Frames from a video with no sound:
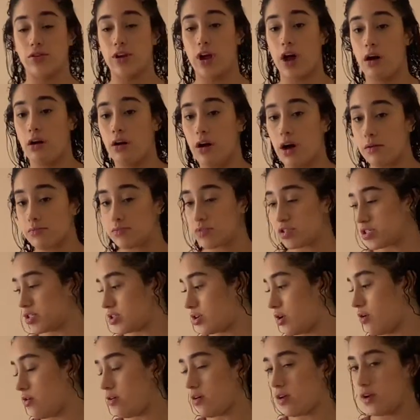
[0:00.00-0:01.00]
now I'm just
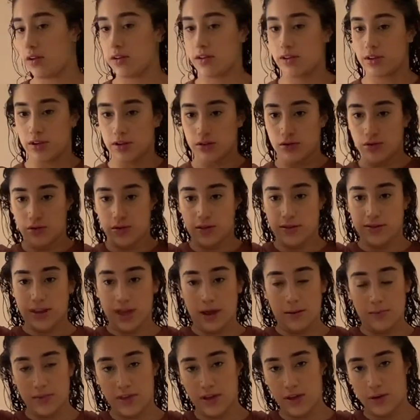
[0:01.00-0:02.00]
going to do the
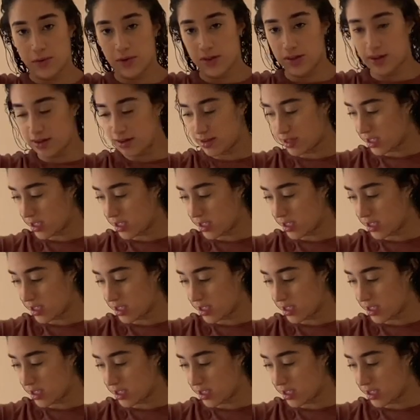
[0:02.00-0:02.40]
same thing with this